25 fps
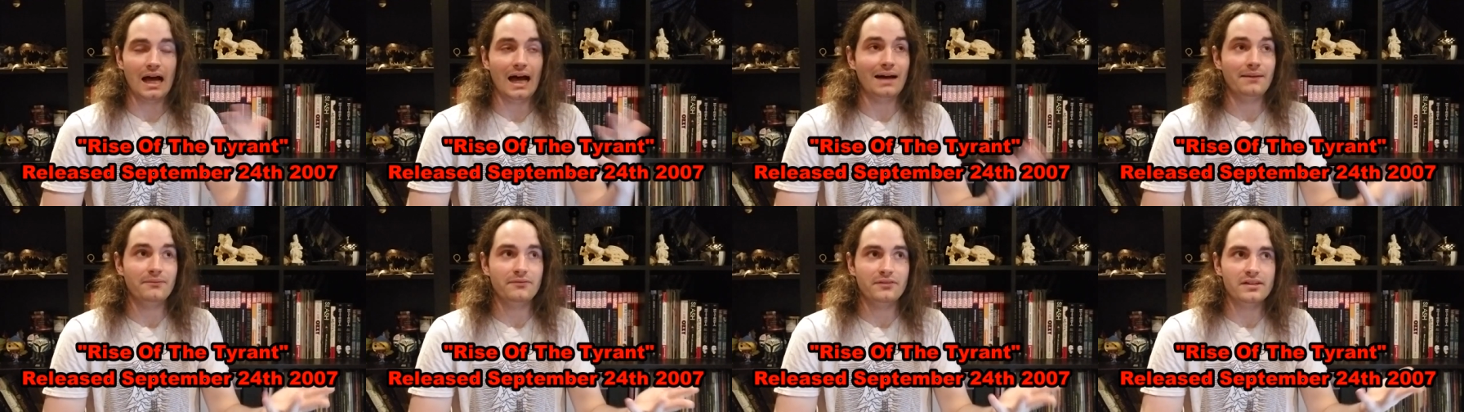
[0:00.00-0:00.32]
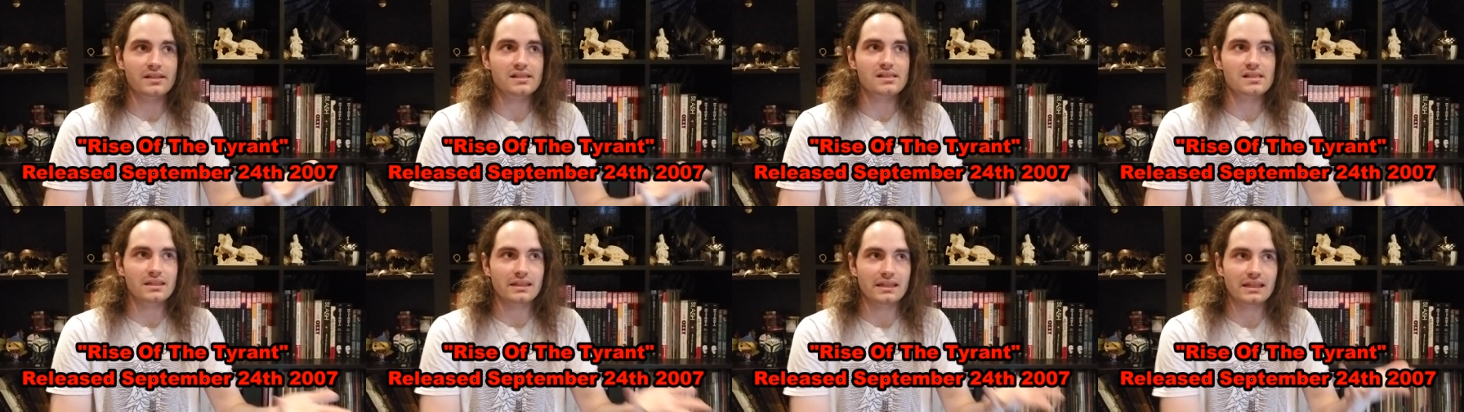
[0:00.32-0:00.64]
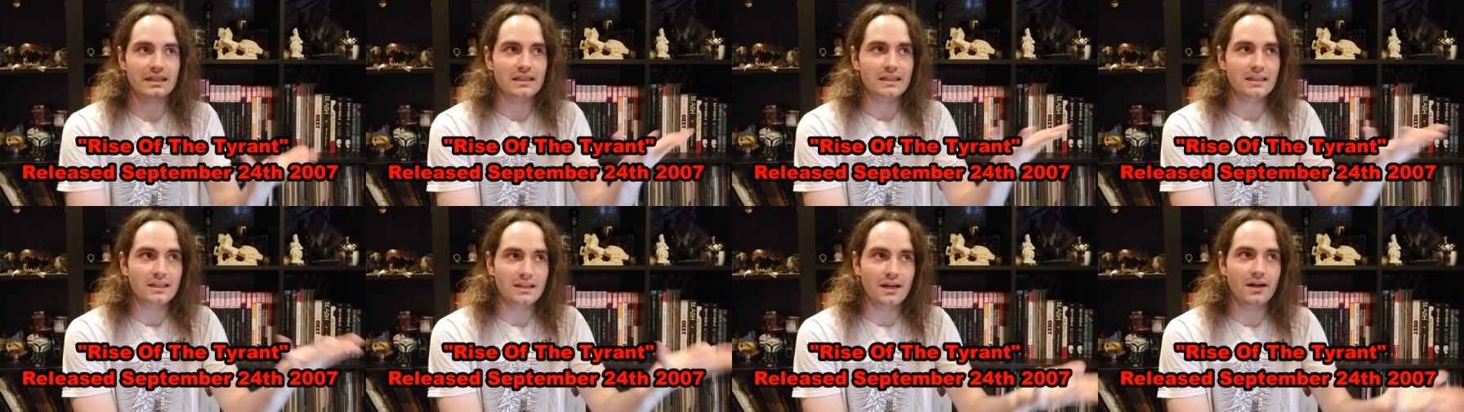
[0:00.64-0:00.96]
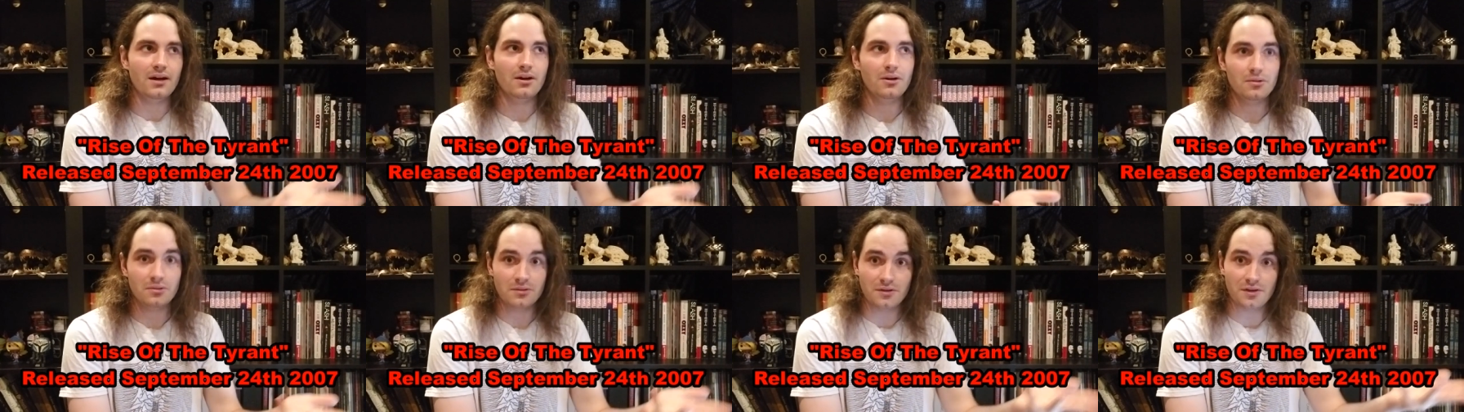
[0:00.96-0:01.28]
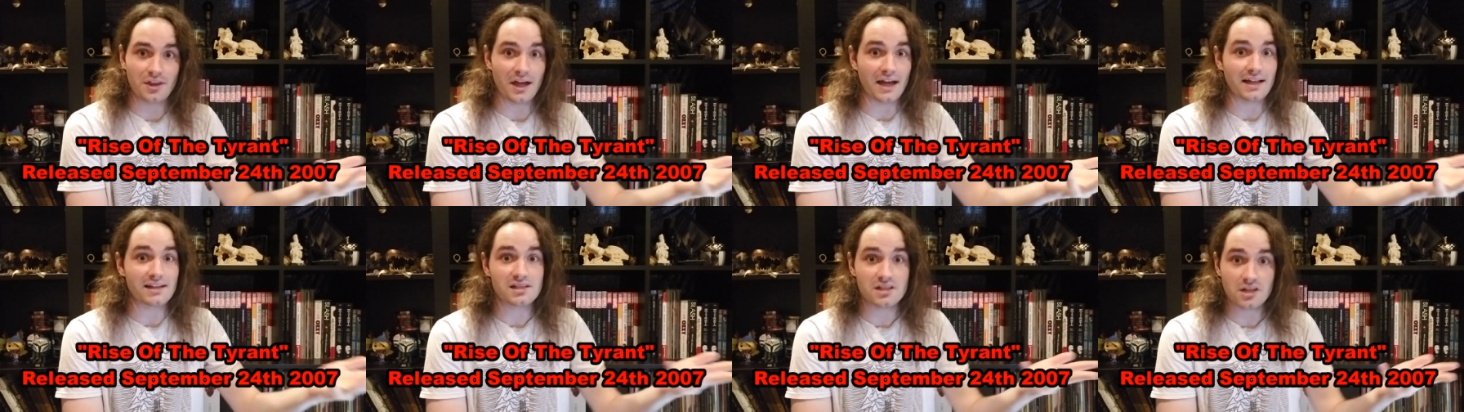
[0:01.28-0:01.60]
Obviously, you know,
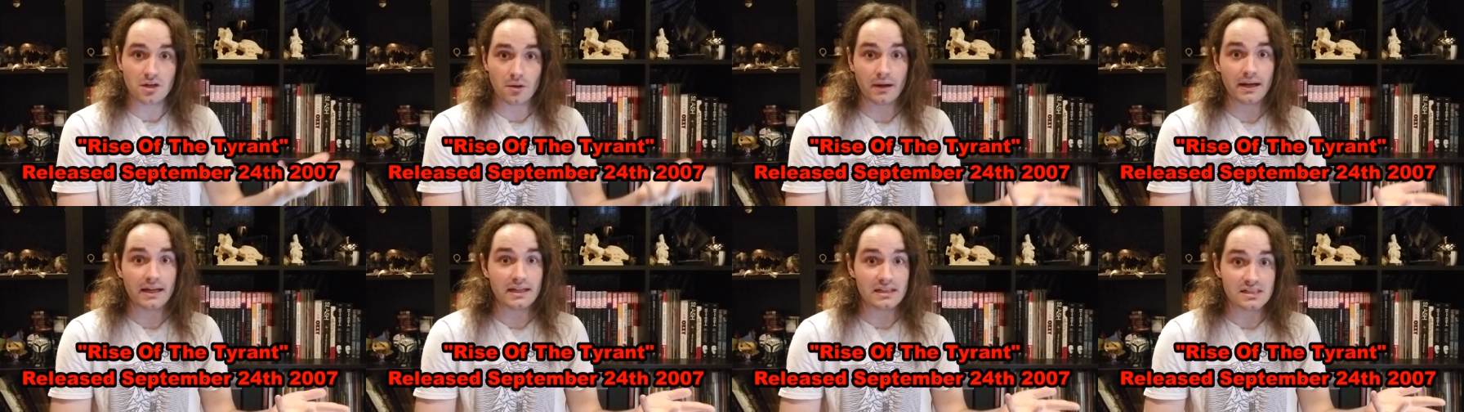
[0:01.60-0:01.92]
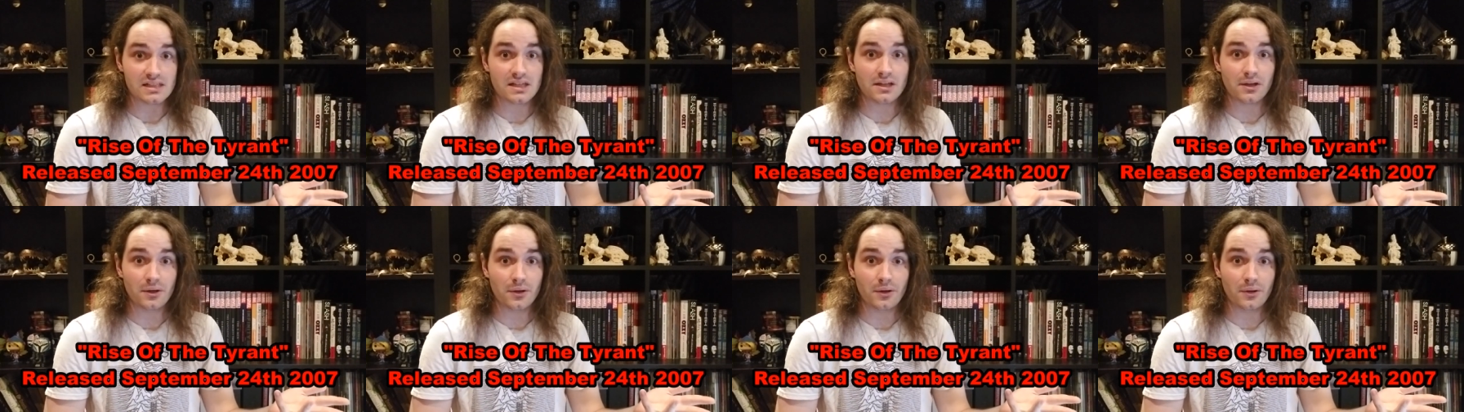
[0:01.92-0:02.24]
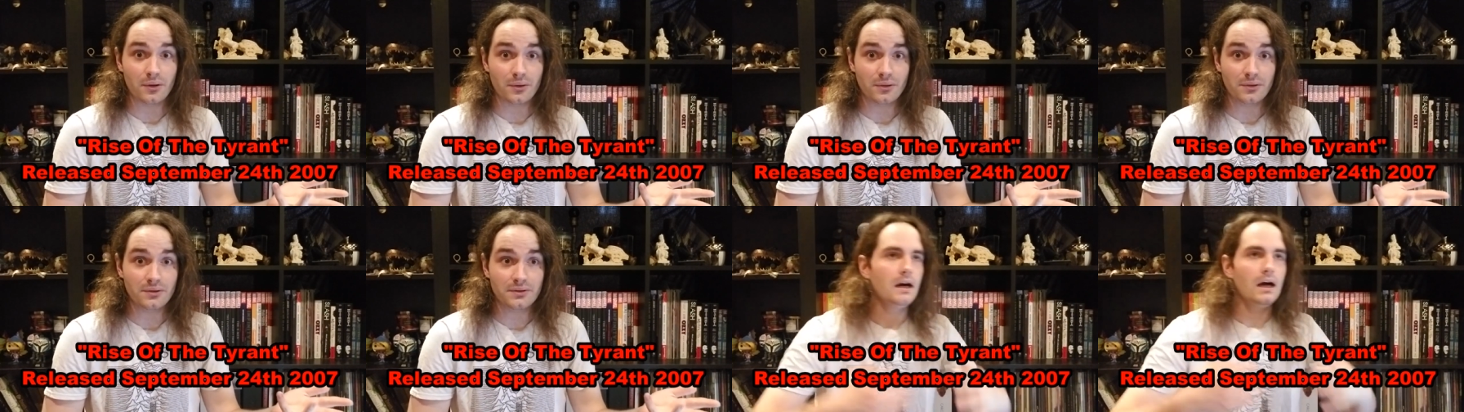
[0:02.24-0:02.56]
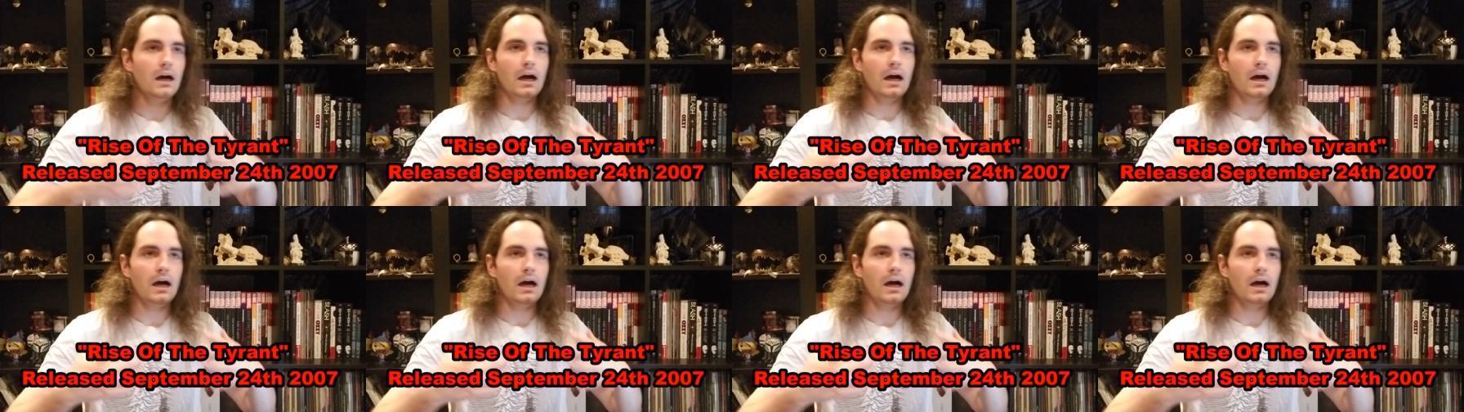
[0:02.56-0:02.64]
that's great too.